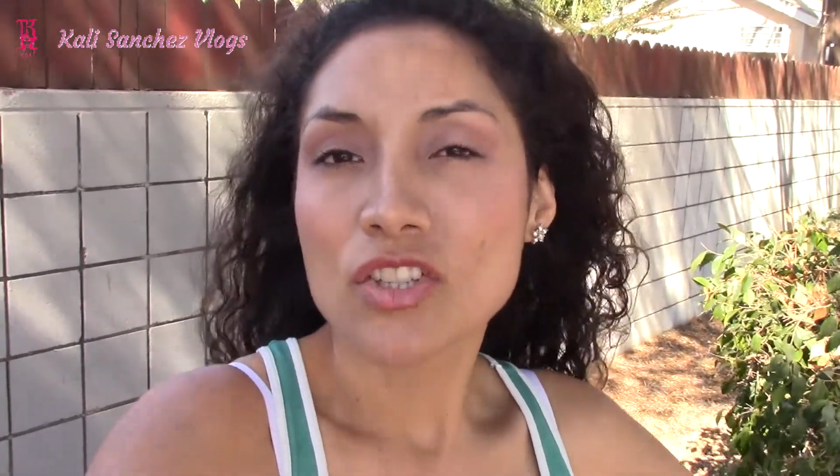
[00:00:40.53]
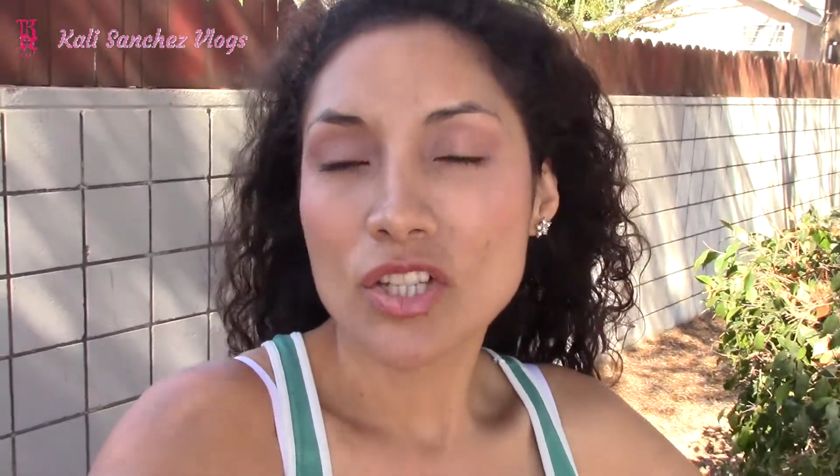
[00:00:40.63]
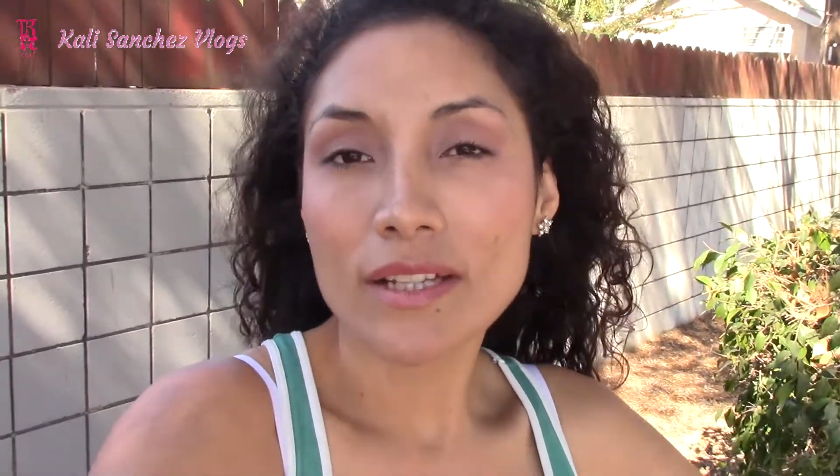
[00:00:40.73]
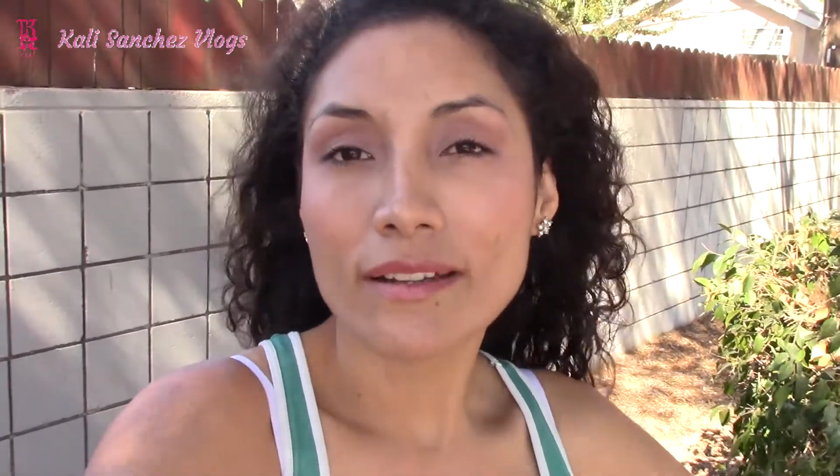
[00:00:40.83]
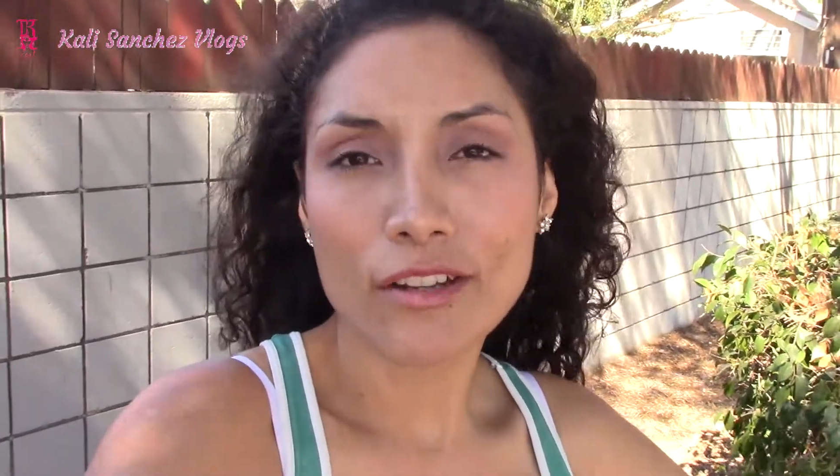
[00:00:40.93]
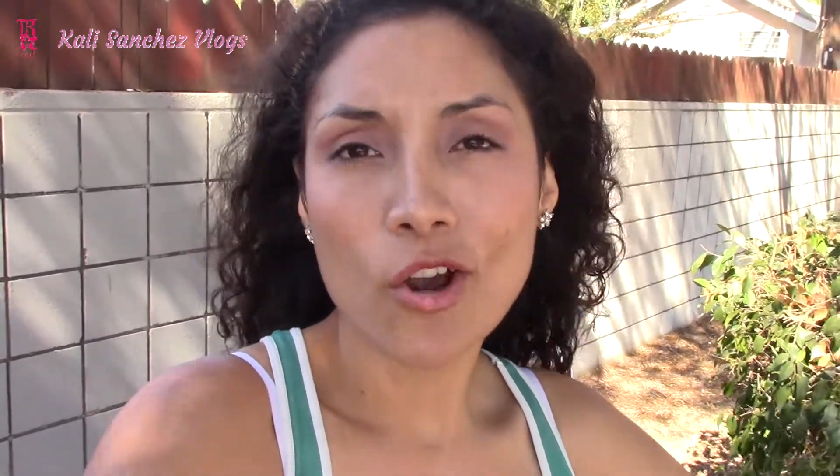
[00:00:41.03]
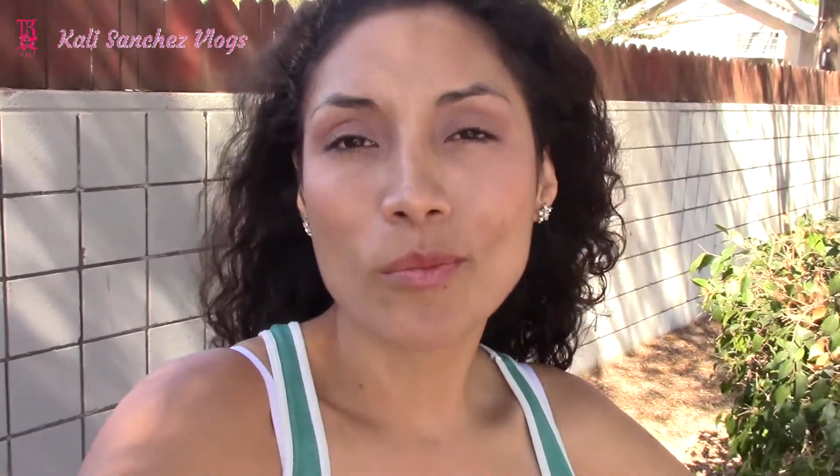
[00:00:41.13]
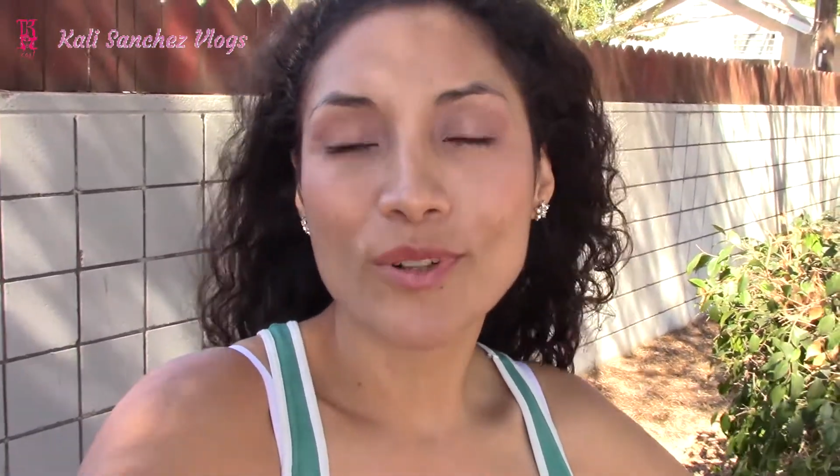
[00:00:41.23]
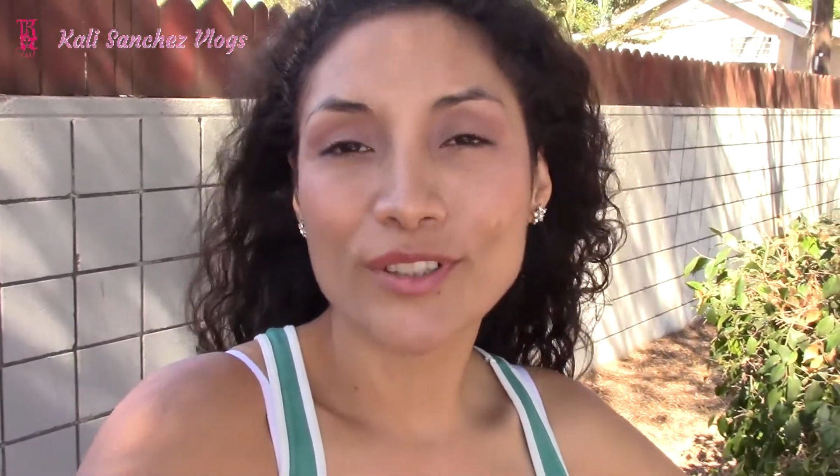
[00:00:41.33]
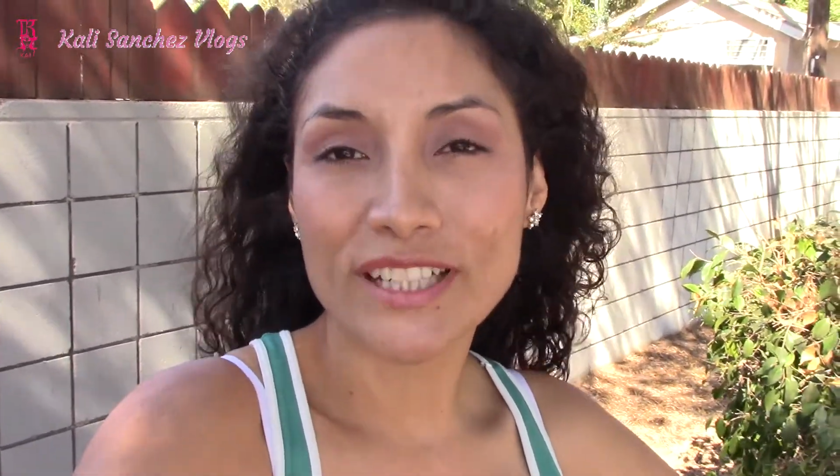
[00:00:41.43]
chilling at
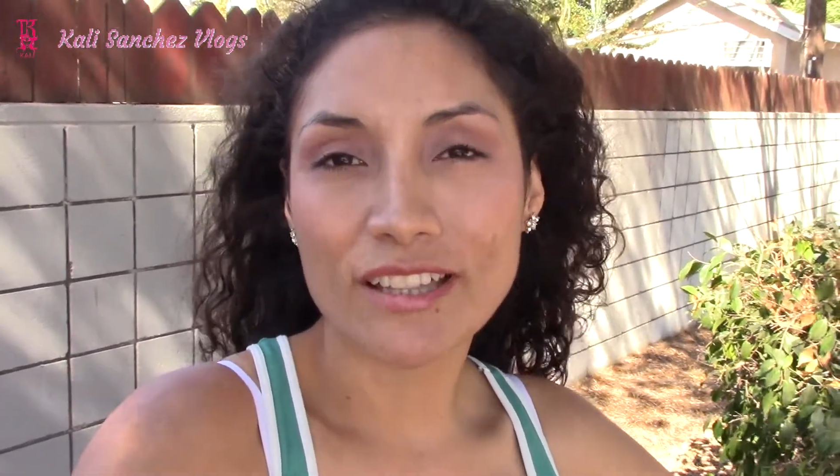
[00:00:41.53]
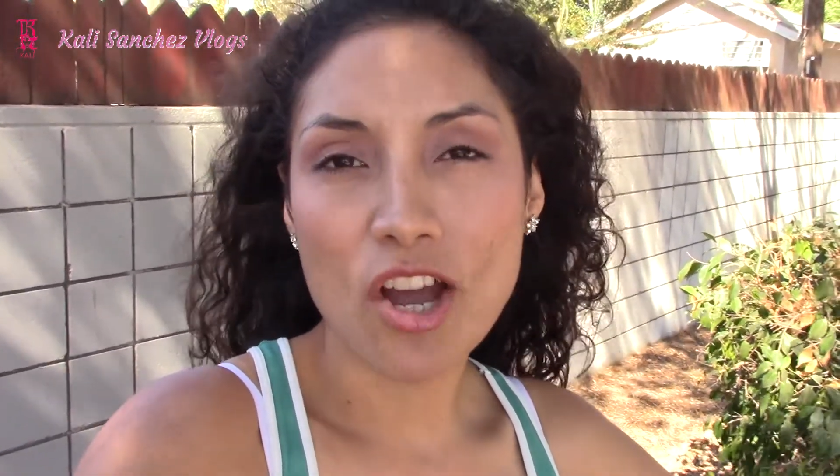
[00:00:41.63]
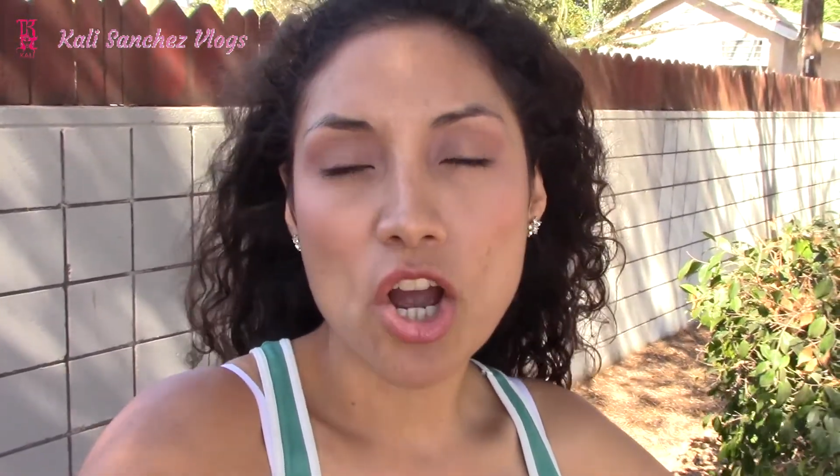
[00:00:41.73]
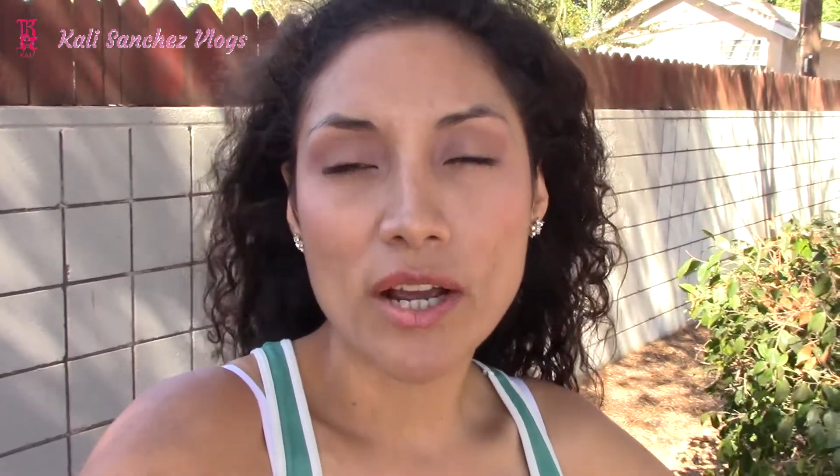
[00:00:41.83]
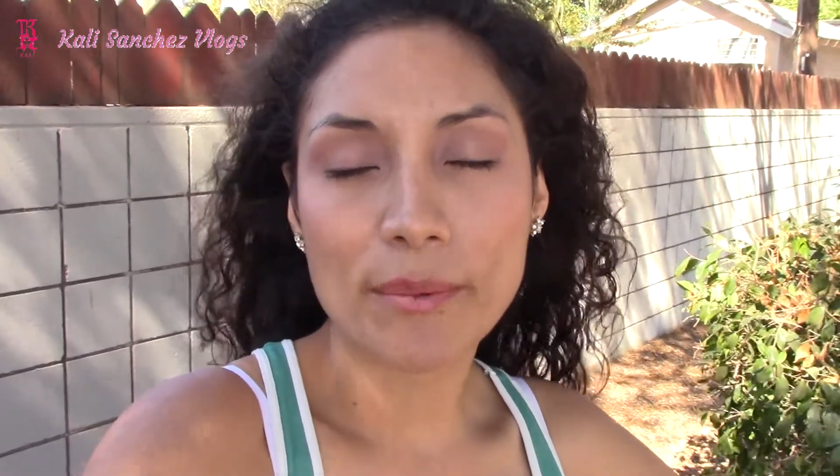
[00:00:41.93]
home all day long.